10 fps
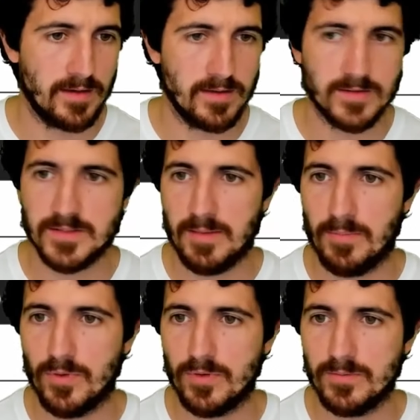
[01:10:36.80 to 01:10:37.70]
uh,
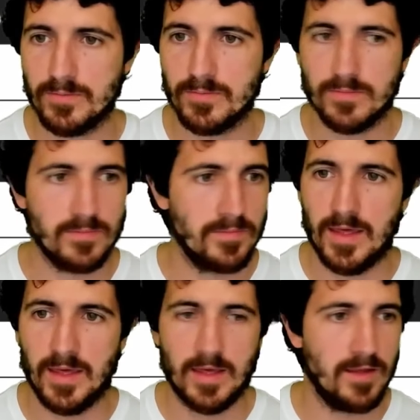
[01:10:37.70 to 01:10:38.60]
sample
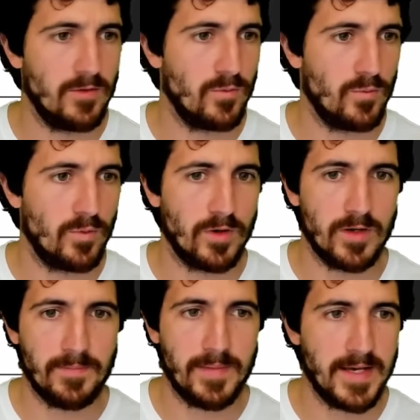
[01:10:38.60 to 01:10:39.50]
and we're going
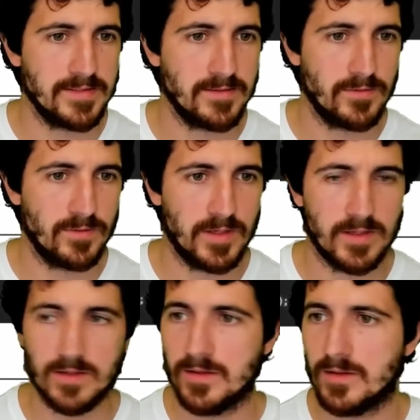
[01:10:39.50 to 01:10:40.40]
to pass to
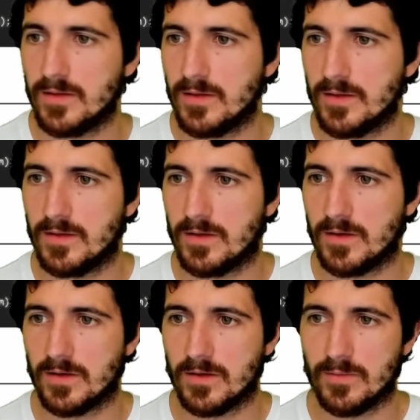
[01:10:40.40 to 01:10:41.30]
it
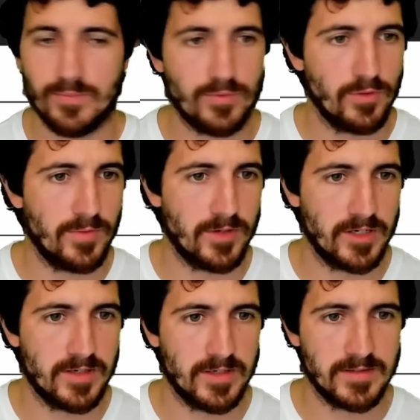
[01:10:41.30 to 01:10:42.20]
the
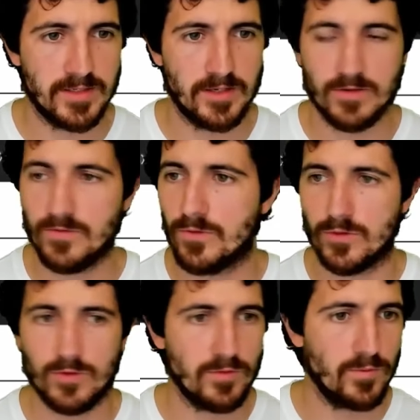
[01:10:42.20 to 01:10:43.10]
prober here
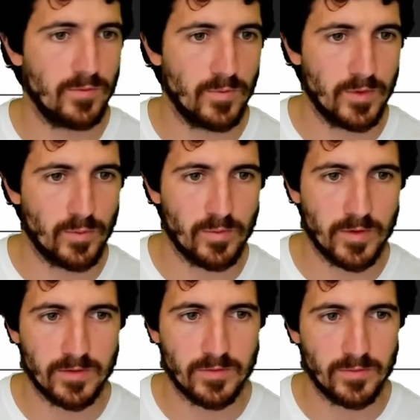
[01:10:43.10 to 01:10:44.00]
for what we
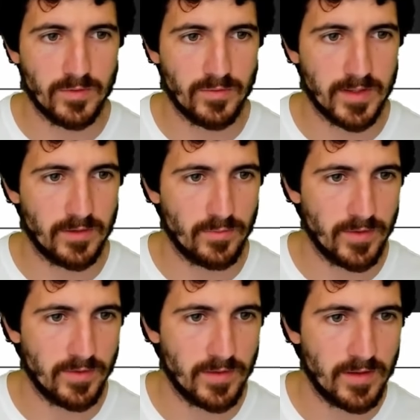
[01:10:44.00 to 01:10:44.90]
want it to be rendered
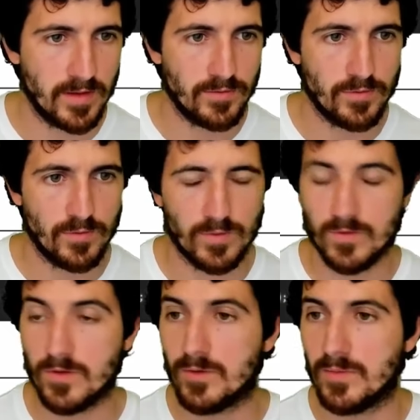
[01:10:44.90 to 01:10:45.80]
with. So
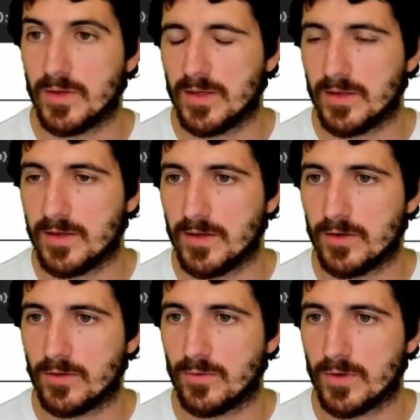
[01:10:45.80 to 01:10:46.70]
it's going to be
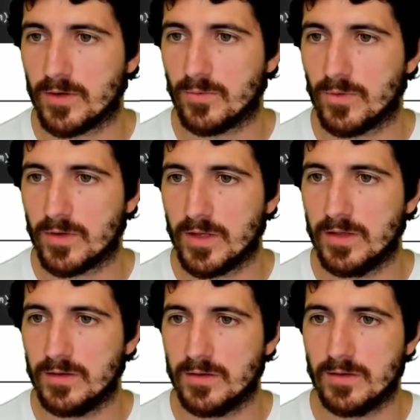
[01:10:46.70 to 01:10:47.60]
here, we're going to want
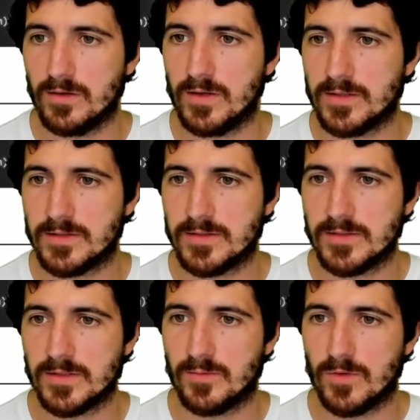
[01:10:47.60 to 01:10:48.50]
inter and
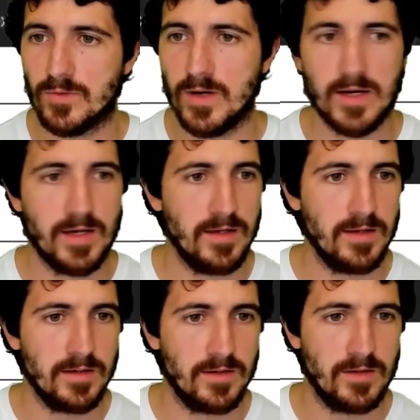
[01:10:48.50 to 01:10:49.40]
system
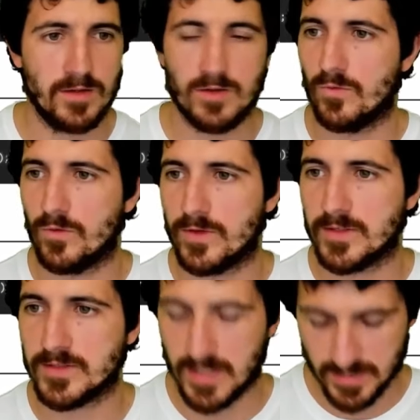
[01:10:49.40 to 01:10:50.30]
UI. For the
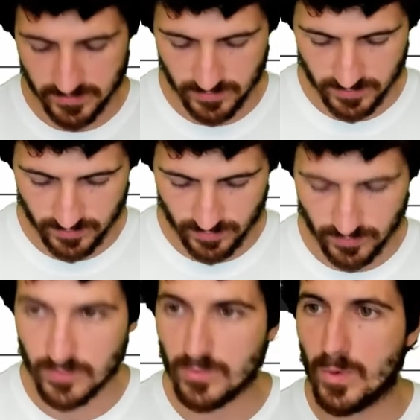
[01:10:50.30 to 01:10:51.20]
size, we're going to
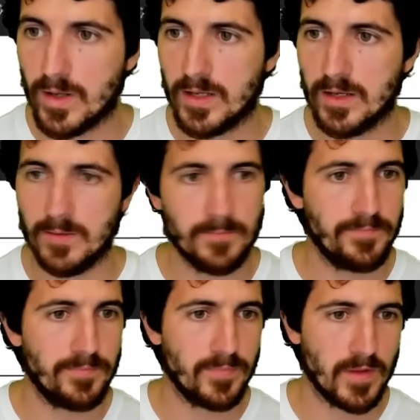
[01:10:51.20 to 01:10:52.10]
put 20.